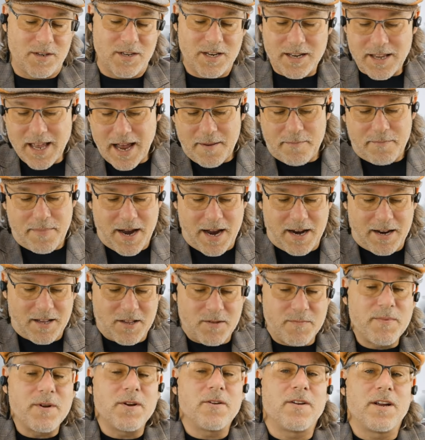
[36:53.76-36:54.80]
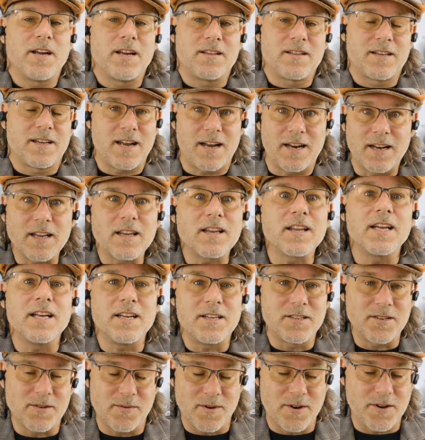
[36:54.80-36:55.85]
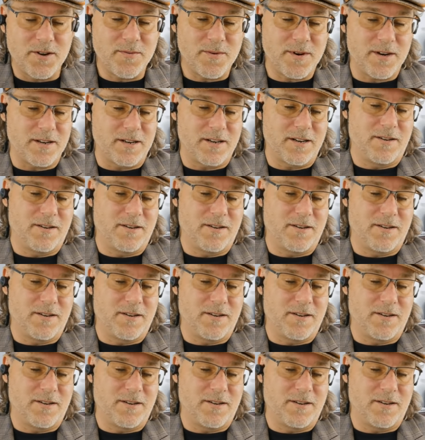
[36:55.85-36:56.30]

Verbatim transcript: did that bad experience kind of lead to where you wanted